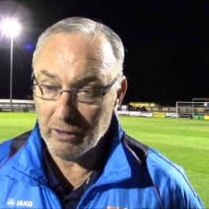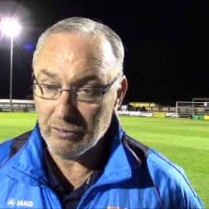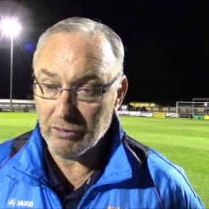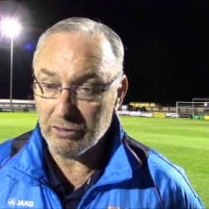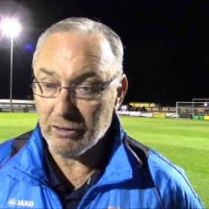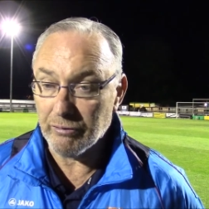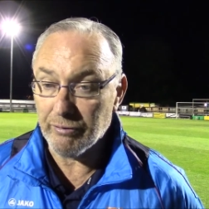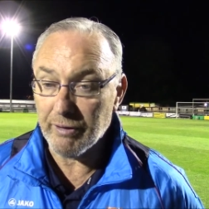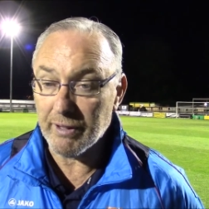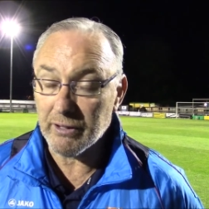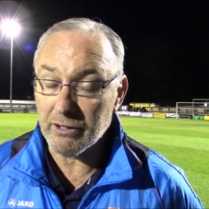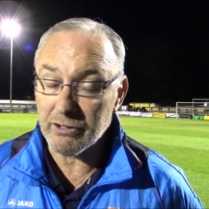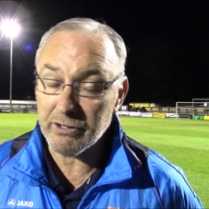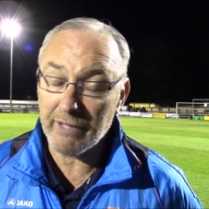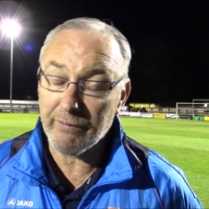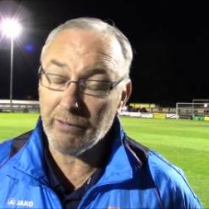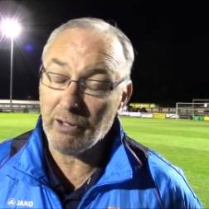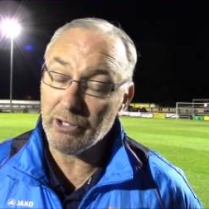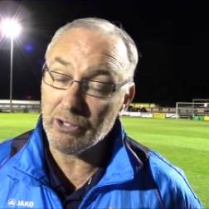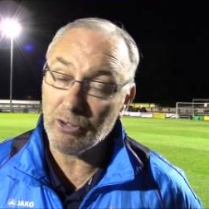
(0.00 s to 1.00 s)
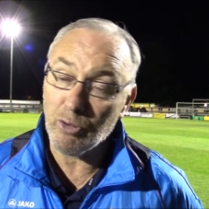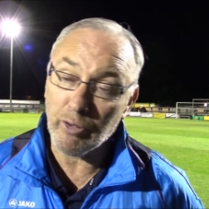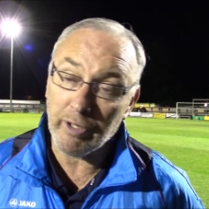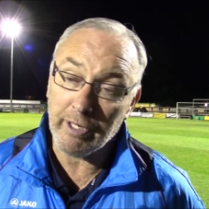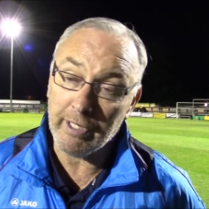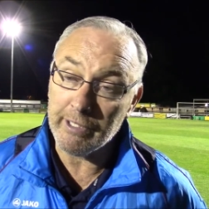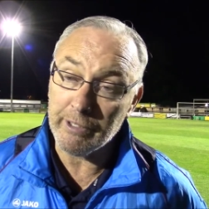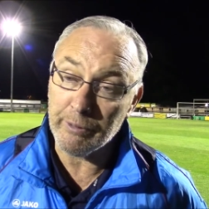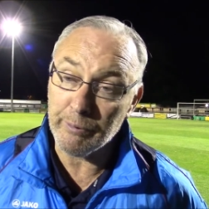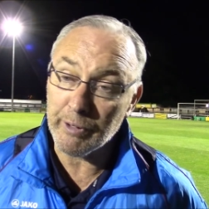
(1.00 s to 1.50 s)
defenders, they've only got to
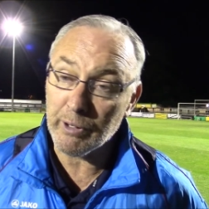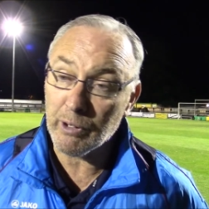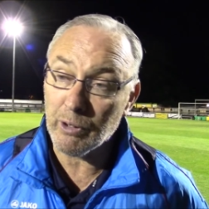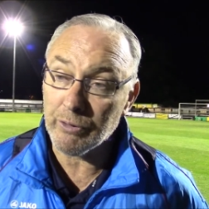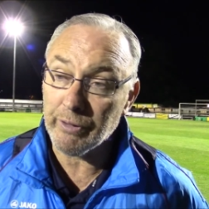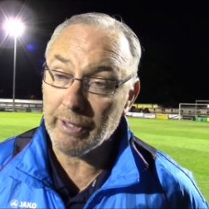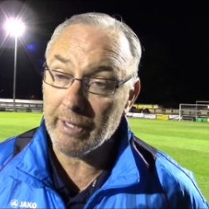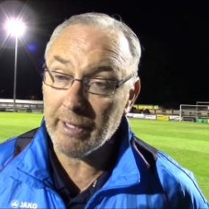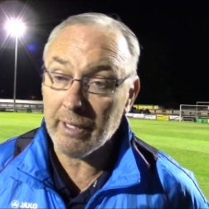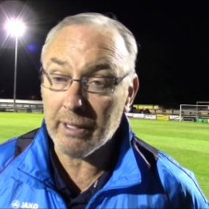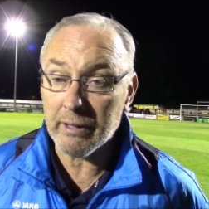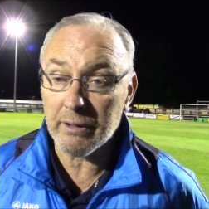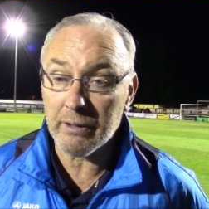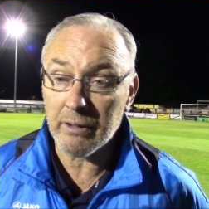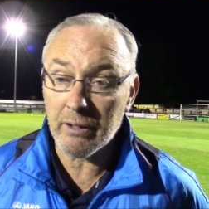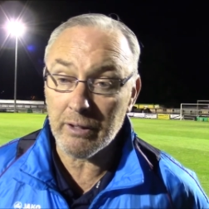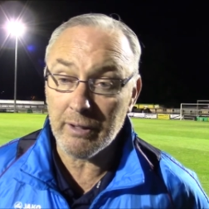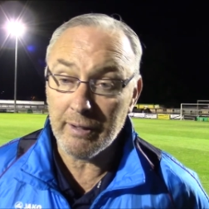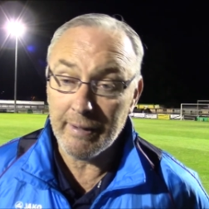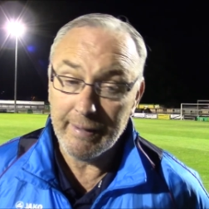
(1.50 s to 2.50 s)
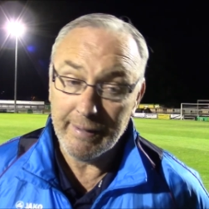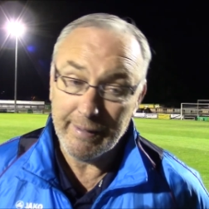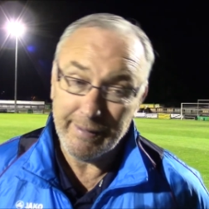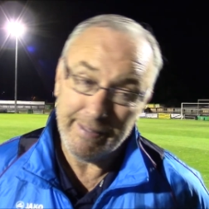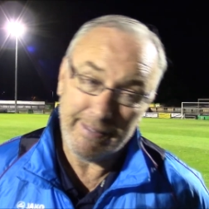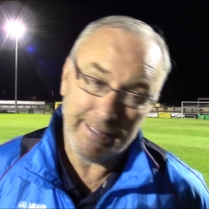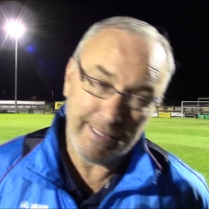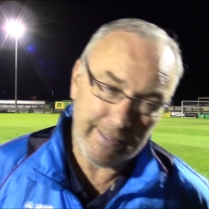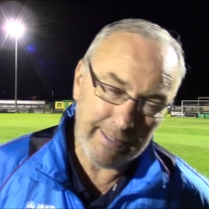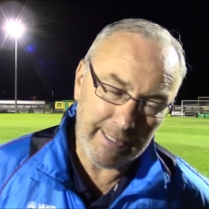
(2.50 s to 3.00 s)
get a little nick on that, and
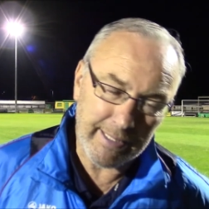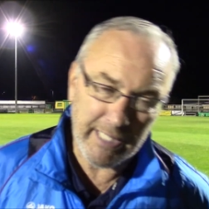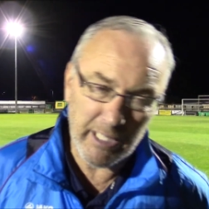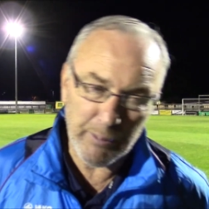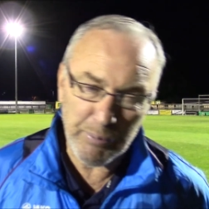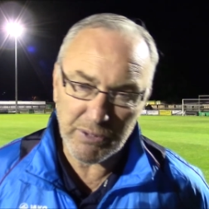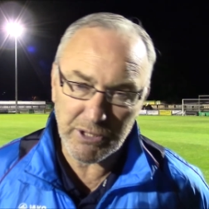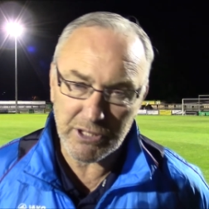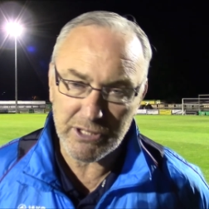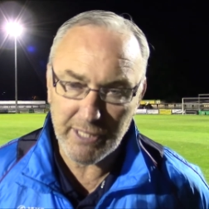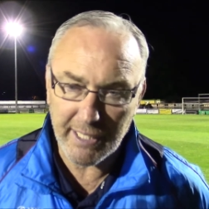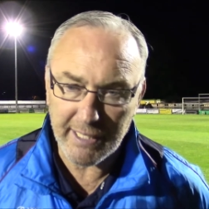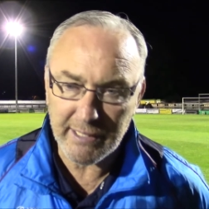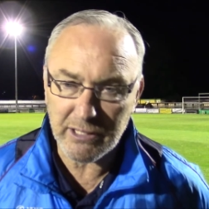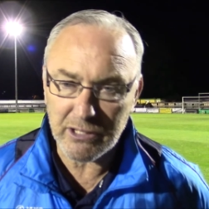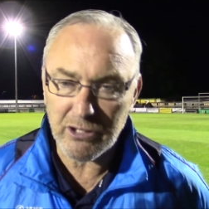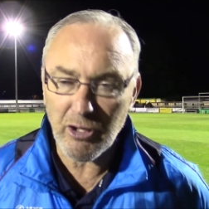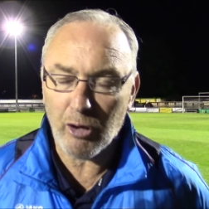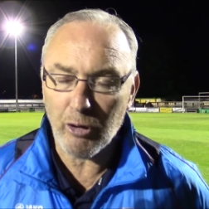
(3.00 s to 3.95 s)
the keeper just takes his eye